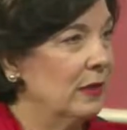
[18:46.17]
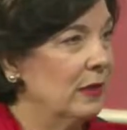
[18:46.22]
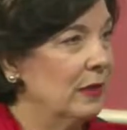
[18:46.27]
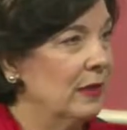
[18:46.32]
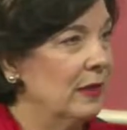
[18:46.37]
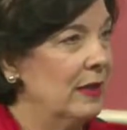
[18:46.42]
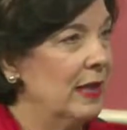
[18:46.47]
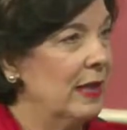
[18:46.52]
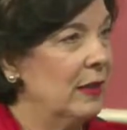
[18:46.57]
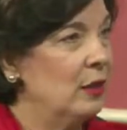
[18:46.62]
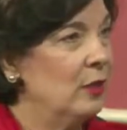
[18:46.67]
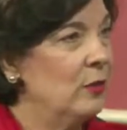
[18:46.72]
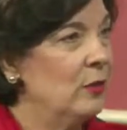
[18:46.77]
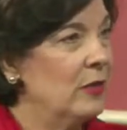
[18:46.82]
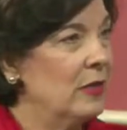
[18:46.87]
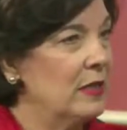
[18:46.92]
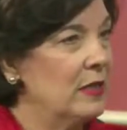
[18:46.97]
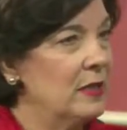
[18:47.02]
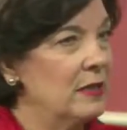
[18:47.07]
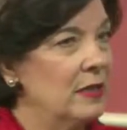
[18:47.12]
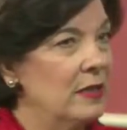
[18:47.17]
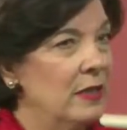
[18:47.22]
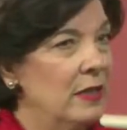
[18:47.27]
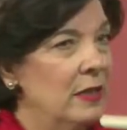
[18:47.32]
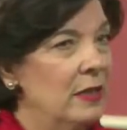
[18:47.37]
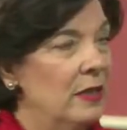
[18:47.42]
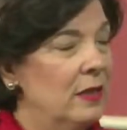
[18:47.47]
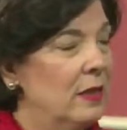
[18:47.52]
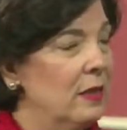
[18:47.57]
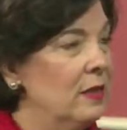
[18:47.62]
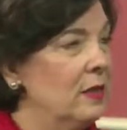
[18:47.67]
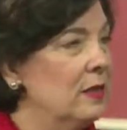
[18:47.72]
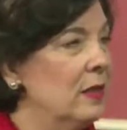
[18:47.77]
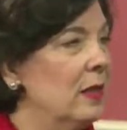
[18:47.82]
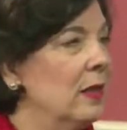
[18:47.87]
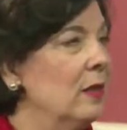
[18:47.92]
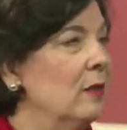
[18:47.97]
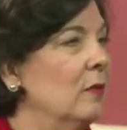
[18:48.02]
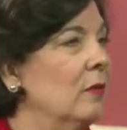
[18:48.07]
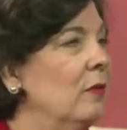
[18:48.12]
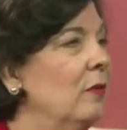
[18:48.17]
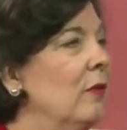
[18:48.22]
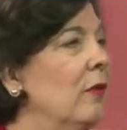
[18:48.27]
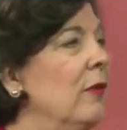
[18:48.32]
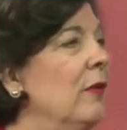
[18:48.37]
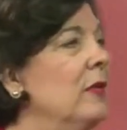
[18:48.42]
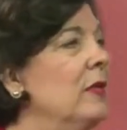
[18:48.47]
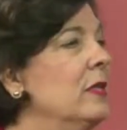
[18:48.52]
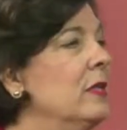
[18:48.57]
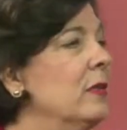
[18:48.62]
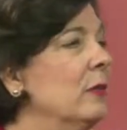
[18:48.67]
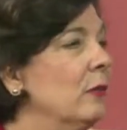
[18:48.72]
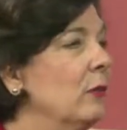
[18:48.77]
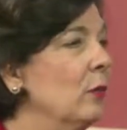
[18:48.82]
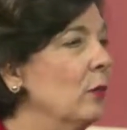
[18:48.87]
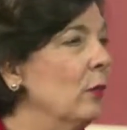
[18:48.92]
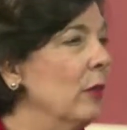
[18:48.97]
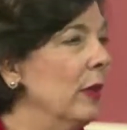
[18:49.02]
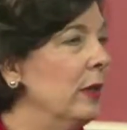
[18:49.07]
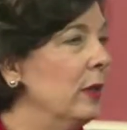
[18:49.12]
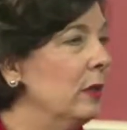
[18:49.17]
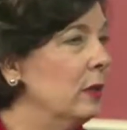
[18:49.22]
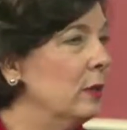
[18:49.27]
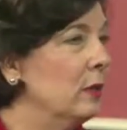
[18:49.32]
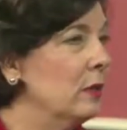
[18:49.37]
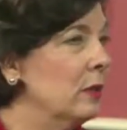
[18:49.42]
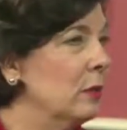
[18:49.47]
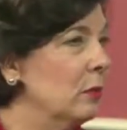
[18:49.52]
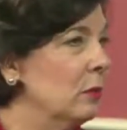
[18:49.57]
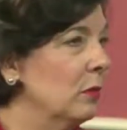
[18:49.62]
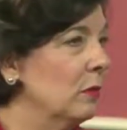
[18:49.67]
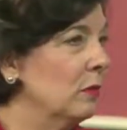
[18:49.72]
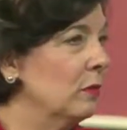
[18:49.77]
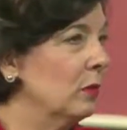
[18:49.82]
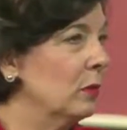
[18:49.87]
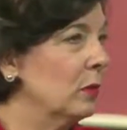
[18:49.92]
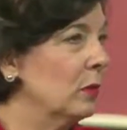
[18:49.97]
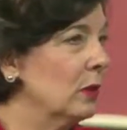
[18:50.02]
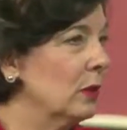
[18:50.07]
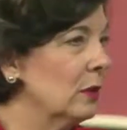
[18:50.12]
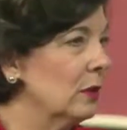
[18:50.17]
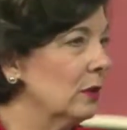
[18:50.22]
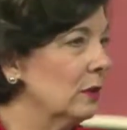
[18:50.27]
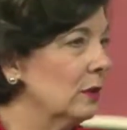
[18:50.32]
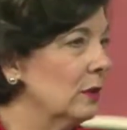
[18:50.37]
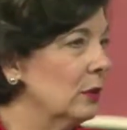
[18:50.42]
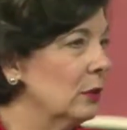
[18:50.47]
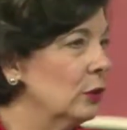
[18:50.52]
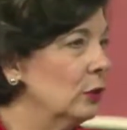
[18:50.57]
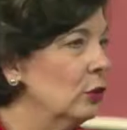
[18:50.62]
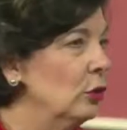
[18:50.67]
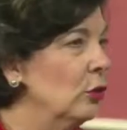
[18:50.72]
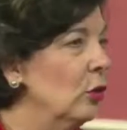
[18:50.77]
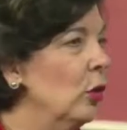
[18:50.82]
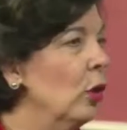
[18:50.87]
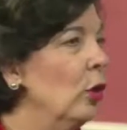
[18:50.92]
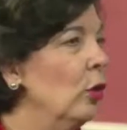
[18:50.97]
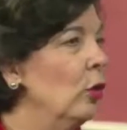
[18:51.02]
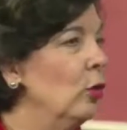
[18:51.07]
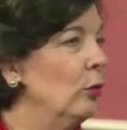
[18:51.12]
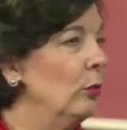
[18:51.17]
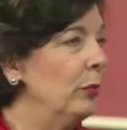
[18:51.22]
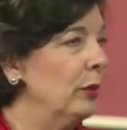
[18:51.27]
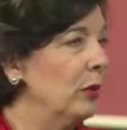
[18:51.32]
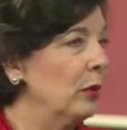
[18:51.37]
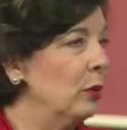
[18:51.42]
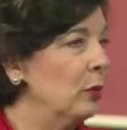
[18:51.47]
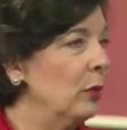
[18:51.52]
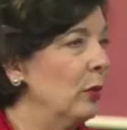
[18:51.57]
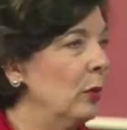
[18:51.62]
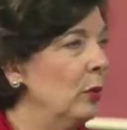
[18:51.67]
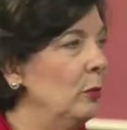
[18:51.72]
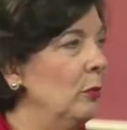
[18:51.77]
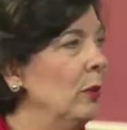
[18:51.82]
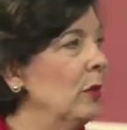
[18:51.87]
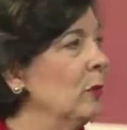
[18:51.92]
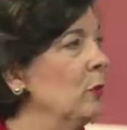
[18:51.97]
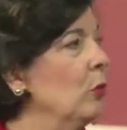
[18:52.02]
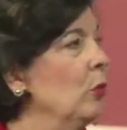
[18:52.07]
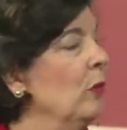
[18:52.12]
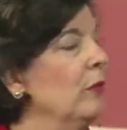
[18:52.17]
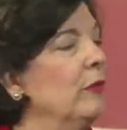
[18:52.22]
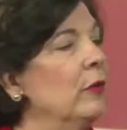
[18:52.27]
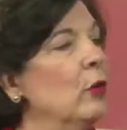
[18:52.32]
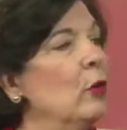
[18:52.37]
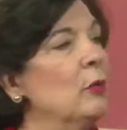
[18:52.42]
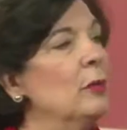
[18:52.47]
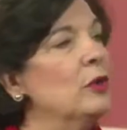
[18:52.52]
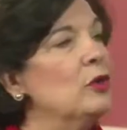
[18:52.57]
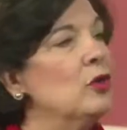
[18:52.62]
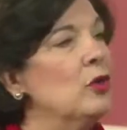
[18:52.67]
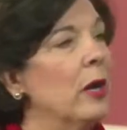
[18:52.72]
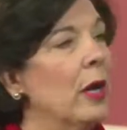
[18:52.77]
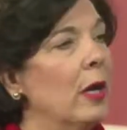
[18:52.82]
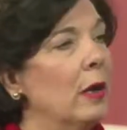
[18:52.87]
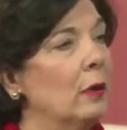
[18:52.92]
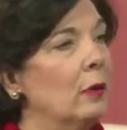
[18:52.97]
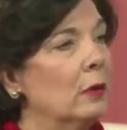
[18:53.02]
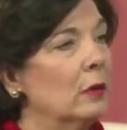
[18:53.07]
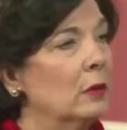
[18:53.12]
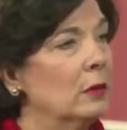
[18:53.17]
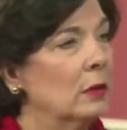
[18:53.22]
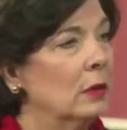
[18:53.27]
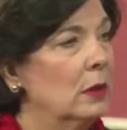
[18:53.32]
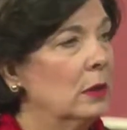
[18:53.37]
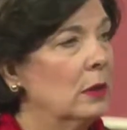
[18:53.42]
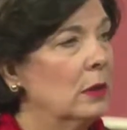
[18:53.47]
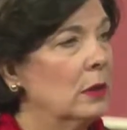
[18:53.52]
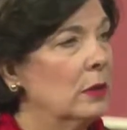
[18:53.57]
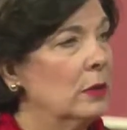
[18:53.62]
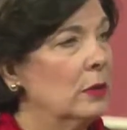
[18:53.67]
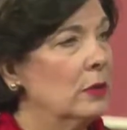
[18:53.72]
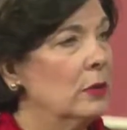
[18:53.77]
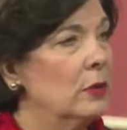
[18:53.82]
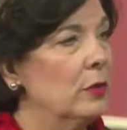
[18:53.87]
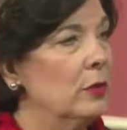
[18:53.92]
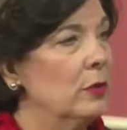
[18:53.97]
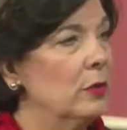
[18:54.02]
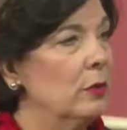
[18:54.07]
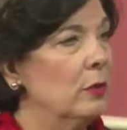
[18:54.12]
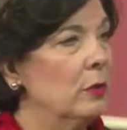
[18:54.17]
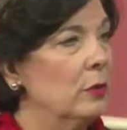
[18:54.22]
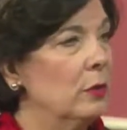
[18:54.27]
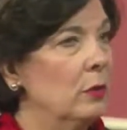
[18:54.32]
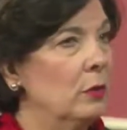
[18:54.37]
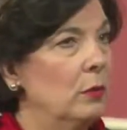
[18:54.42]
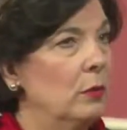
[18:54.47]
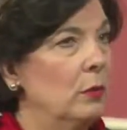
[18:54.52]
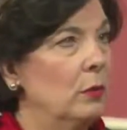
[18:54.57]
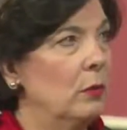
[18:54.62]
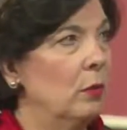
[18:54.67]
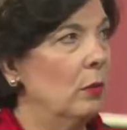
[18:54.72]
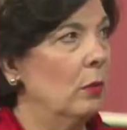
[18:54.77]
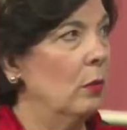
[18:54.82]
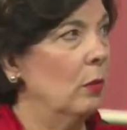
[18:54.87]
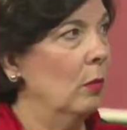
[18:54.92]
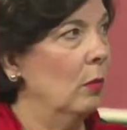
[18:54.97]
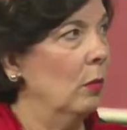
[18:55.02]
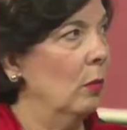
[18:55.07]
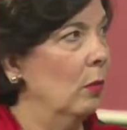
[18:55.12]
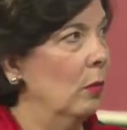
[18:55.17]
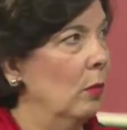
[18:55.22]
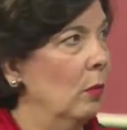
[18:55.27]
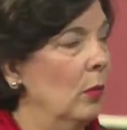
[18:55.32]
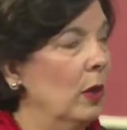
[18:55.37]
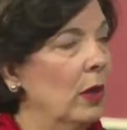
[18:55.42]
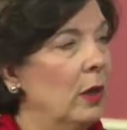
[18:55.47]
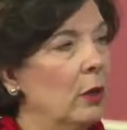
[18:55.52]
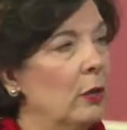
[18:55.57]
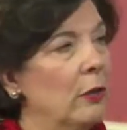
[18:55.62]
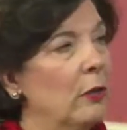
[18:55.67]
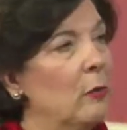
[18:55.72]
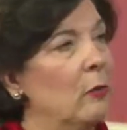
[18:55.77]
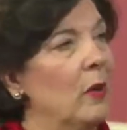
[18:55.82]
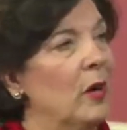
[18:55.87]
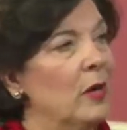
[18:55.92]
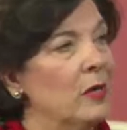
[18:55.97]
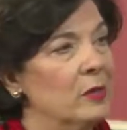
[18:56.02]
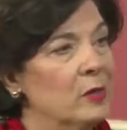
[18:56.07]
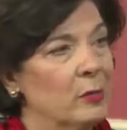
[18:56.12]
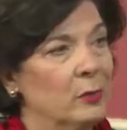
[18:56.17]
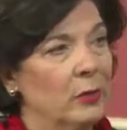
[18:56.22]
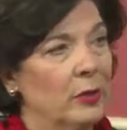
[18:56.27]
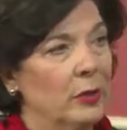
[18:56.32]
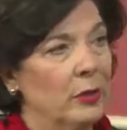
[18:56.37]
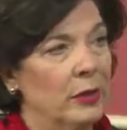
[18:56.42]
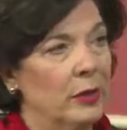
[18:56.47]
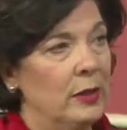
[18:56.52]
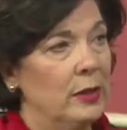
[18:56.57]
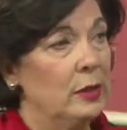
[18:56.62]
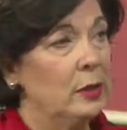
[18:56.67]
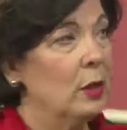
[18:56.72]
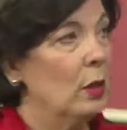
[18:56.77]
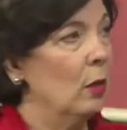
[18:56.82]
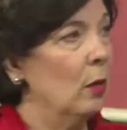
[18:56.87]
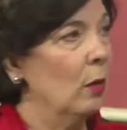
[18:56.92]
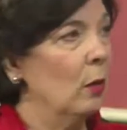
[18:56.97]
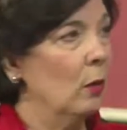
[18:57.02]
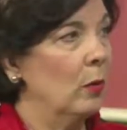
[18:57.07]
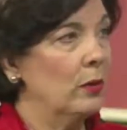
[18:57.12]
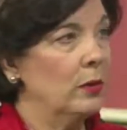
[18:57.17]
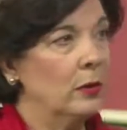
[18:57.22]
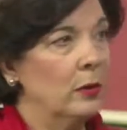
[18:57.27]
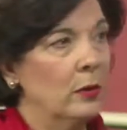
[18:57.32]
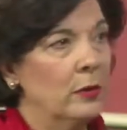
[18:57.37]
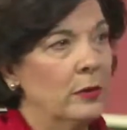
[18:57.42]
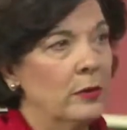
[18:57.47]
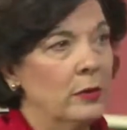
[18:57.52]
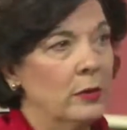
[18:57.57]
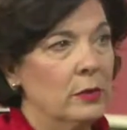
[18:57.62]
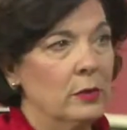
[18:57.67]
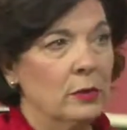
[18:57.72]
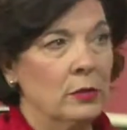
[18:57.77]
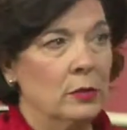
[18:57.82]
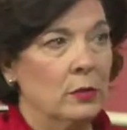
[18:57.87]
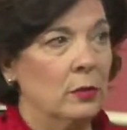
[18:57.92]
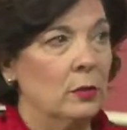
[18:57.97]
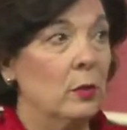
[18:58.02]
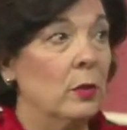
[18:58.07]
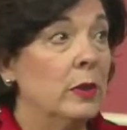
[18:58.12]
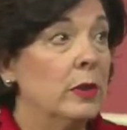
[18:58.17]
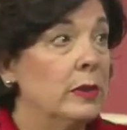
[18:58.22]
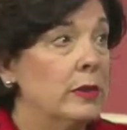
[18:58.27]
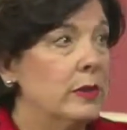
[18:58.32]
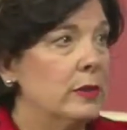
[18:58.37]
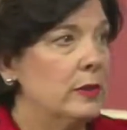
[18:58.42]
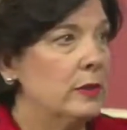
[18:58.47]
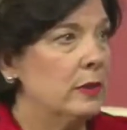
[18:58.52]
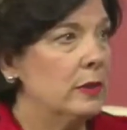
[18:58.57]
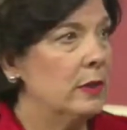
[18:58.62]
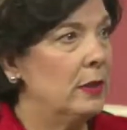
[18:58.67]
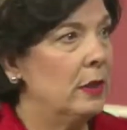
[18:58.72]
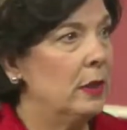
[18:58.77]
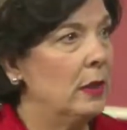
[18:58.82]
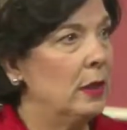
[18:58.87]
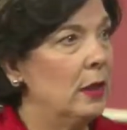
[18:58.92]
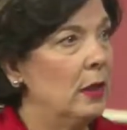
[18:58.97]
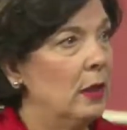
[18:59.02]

that you can see things in a very different way than you did before. You're open. You become more of an open channel to what are the possibilities, what to listen to, what to see.